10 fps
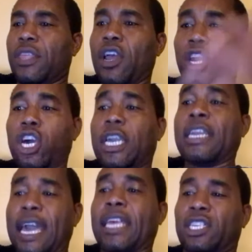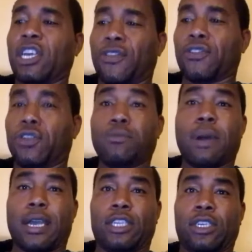They're looking at each other too
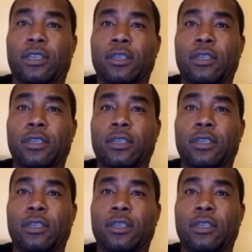much.